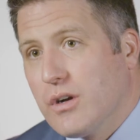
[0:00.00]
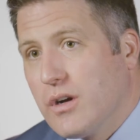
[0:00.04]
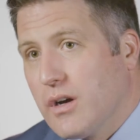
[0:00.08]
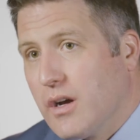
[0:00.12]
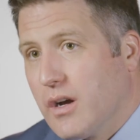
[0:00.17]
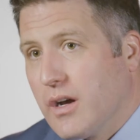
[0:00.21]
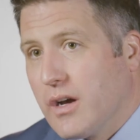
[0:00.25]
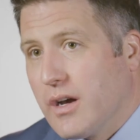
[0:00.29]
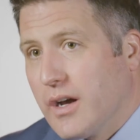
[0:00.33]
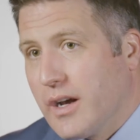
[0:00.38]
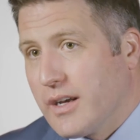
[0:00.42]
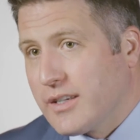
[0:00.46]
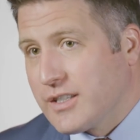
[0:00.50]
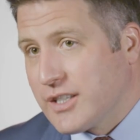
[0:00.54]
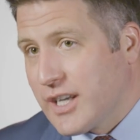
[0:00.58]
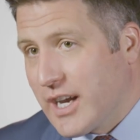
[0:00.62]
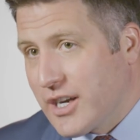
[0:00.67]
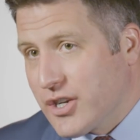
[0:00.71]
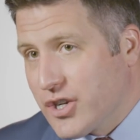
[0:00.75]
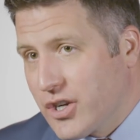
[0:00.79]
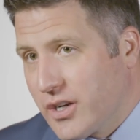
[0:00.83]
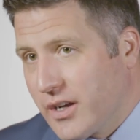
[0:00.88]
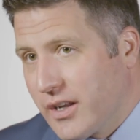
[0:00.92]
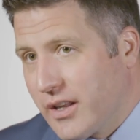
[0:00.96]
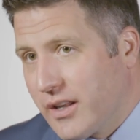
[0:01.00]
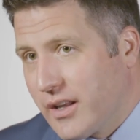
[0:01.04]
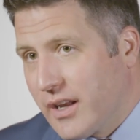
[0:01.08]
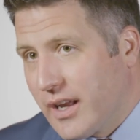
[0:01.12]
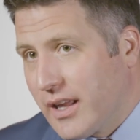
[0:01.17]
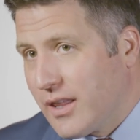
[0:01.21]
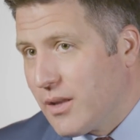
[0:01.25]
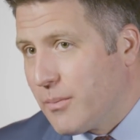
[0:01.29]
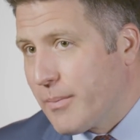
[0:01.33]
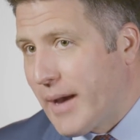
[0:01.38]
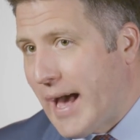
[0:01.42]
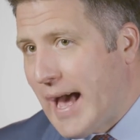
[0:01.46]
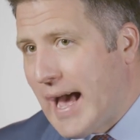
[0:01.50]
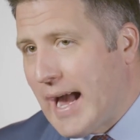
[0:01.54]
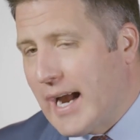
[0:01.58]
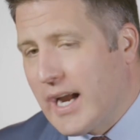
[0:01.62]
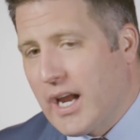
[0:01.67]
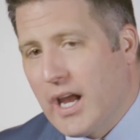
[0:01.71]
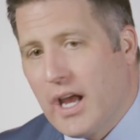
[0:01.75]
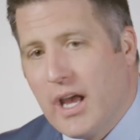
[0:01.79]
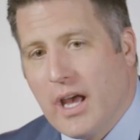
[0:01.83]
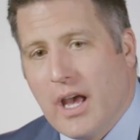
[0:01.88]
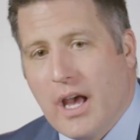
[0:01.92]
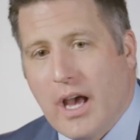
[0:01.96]
a, a session in, in, the
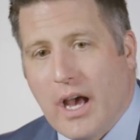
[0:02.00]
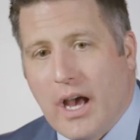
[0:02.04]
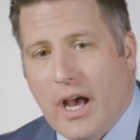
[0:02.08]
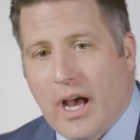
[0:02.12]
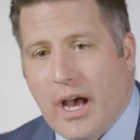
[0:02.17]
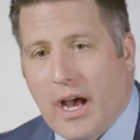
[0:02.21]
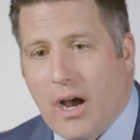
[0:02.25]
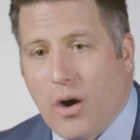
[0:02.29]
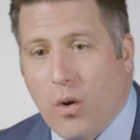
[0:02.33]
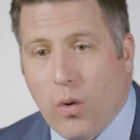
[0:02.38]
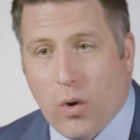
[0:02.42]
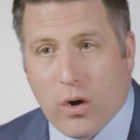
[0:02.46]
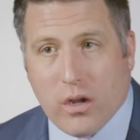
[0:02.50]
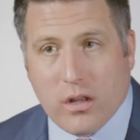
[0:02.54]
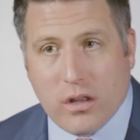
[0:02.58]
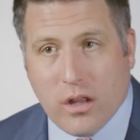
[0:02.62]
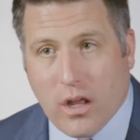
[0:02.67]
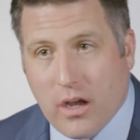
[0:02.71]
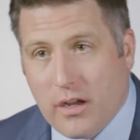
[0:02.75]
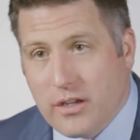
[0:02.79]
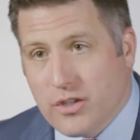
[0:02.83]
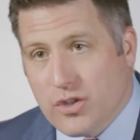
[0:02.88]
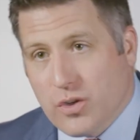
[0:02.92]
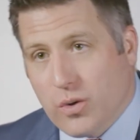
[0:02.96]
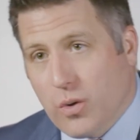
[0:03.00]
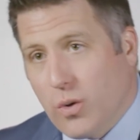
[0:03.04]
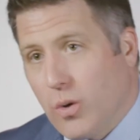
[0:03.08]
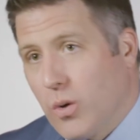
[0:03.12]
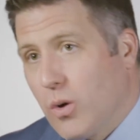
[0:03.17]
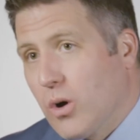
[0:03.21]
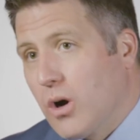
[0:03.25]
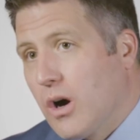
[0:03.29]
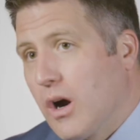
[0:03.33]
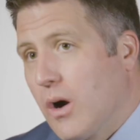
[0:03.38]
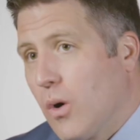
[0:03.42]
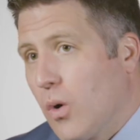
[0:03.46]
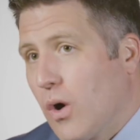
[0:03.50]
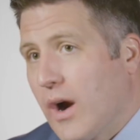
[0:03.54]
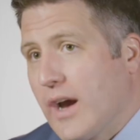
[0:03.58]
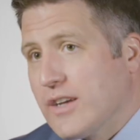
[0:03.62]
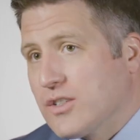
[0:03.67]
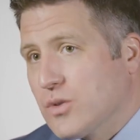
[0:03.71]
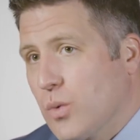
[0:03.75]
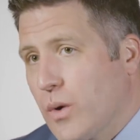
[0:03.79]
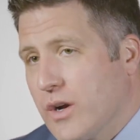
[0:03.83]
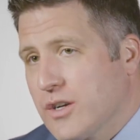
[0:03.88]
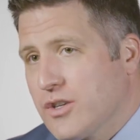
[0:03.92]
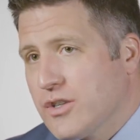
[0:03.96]
back uh, or at lunch or, or, or,
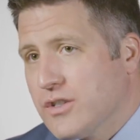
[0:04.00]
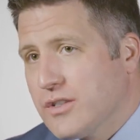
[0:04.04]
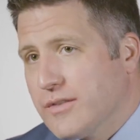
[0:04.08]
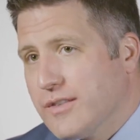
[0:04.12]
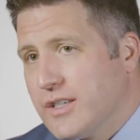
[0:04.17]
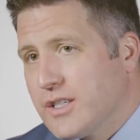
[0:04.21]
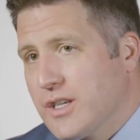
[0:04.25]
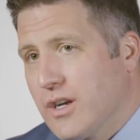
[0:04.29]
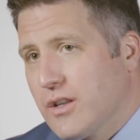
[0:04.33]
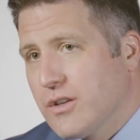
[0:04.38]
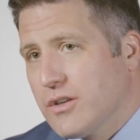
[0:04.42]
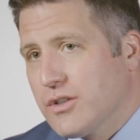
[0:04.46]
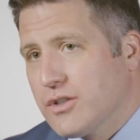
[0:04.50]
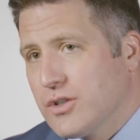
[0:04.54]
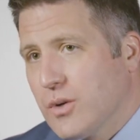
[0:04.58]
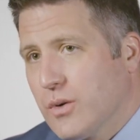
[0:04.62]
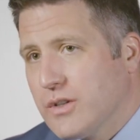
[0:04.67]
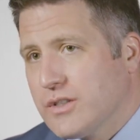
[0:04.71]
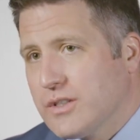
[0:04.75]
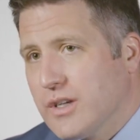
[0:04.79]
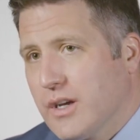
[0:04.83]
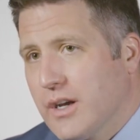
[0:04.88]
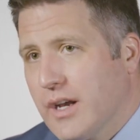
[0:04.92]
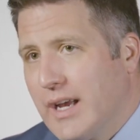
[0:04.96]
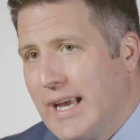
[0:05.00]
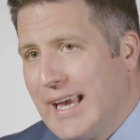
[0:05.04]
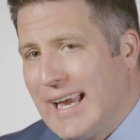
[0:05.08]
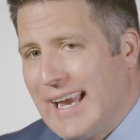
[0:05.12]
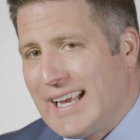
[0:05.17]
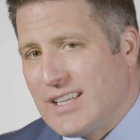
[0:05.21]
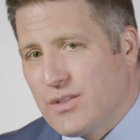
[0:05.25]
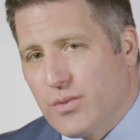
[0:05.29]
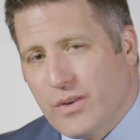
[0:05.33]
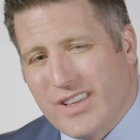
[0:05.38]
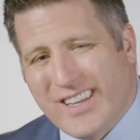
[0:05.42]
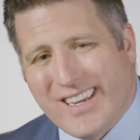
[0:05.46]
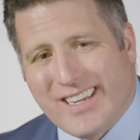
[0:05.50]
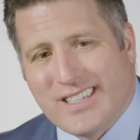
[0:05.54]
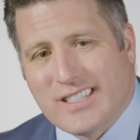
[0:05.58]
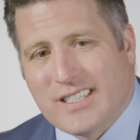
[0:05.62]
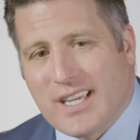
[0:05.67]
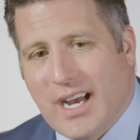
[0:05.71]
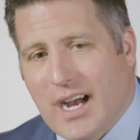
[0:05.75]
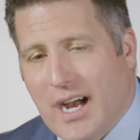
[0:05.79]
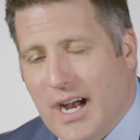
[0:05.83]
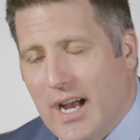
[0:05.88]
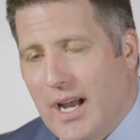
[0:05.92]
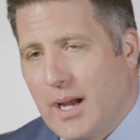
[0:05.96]
ask questions of each other. So it's, a, it's really a
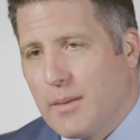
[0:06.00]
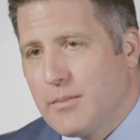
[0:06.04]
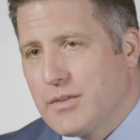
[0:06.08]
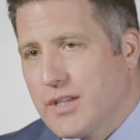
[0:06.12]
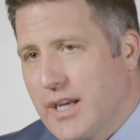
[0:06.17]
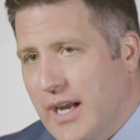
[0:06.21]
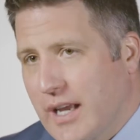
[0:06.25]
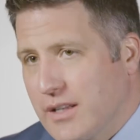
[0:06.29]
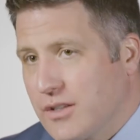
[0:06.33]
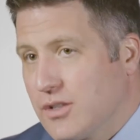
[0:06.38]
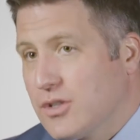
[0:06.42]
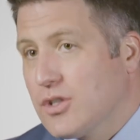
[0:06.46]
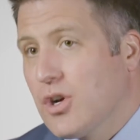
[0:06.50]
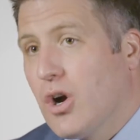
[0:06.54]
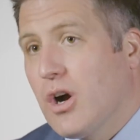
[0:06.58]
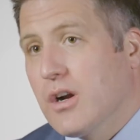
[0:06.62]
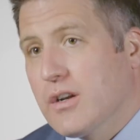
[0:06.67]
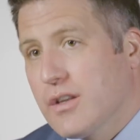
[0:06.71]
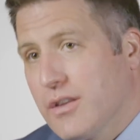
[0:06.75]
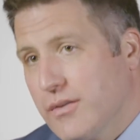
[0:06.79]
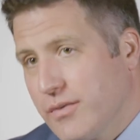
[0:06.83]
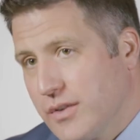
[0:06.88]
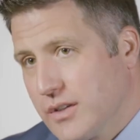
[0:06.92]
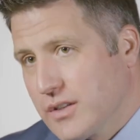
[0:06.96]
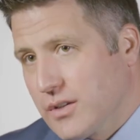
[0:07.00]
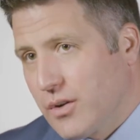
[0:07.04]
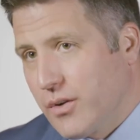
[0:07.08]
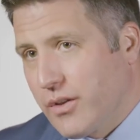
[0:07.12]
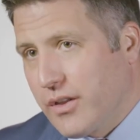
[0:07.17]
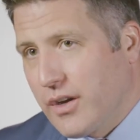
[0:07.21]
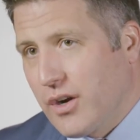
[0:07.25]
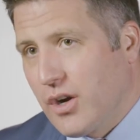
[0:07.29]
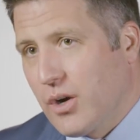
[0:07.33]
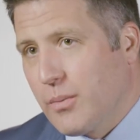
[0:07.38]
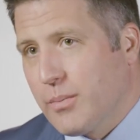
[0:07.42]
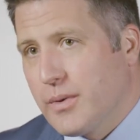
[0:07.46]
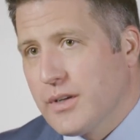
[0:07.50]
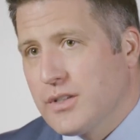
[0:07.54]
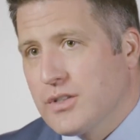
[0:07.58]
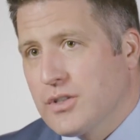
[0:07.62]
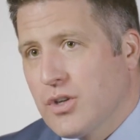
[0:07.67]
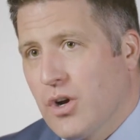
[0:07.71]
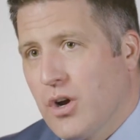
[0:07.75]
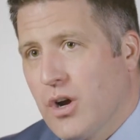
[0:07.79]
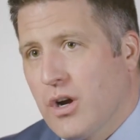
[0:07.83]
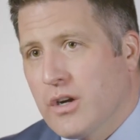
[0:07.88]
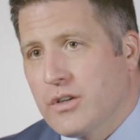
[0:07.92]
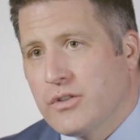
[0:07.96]
time to get to talk to the physical therapist,
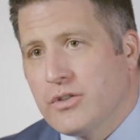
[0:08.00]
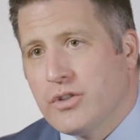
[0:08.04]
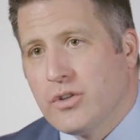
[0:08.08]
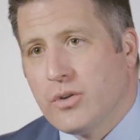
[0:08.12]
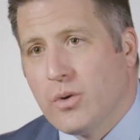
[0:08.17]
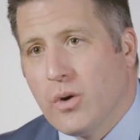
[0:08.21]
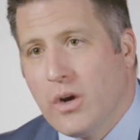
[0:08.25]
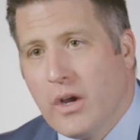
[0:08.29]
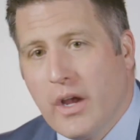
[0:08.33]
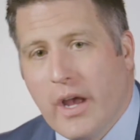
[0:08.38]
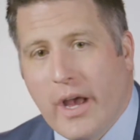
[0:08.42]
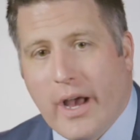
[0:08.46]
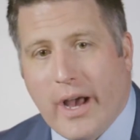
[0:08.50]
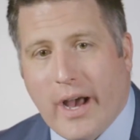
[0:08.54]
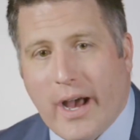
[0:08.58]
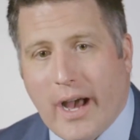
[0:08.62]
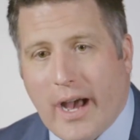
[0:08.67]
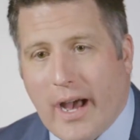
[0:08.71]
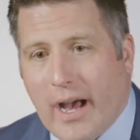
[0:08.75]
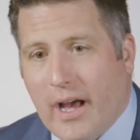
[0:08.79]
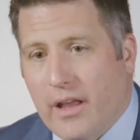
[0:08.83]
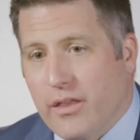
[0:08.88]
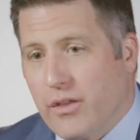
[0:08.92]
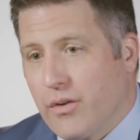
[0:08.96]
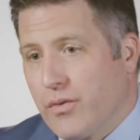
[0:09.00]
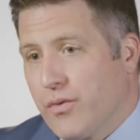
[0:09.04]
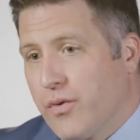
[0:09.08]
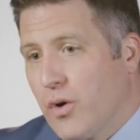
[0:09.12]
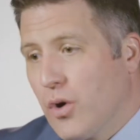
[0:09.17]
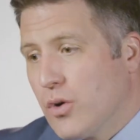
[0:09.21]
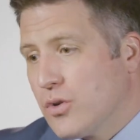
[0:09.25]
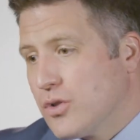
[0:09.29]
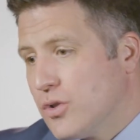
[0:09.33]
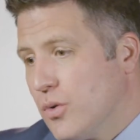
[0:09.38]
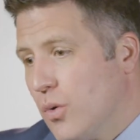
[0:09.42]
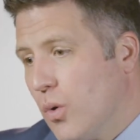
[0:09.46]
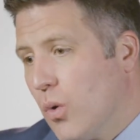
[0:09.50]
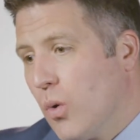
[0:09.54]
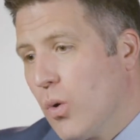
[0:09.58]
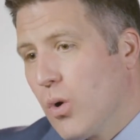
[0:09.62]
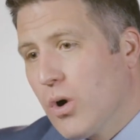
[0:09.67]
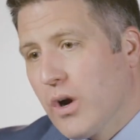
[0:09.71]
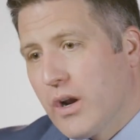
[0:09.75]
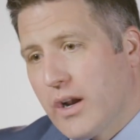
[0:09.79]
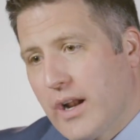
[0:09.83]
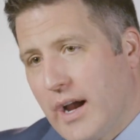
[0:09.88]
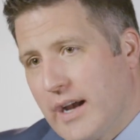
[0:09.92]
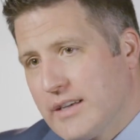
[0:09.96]
talk to uh, the folks who
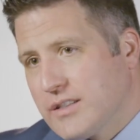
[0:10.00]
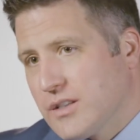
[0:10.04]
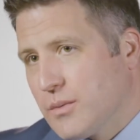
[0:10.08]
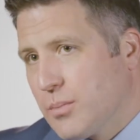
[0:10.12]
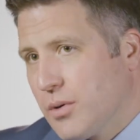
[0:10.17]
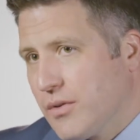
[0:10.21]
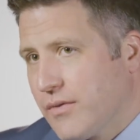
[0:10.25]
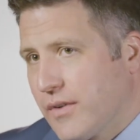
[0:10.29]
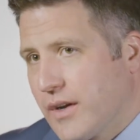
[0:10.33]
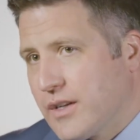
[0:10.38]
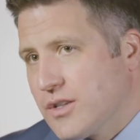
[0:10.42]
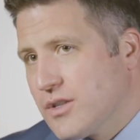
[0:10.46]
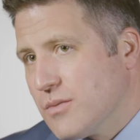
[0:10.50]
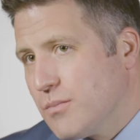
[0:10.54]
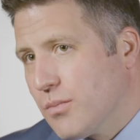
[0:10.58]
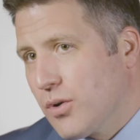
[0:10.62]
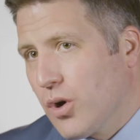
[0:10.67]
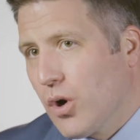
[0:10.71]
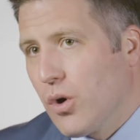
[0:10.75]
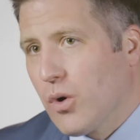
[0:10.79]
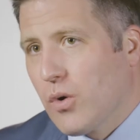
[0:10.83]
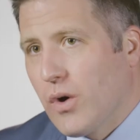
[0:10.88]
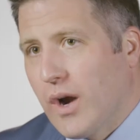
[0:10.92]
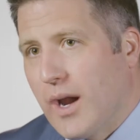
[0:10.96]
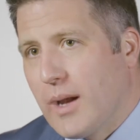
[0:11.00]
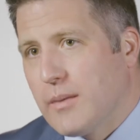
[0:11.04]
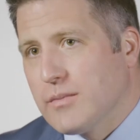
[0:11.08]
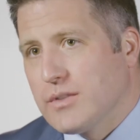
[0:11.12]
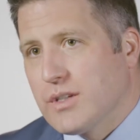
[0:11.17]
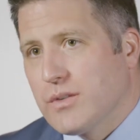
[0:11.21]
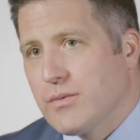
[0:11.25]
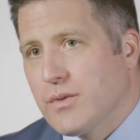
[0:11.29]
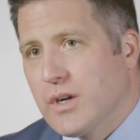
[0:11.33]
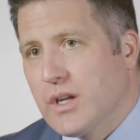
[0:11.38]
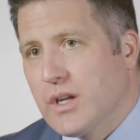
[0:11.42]
organize the prevention programs and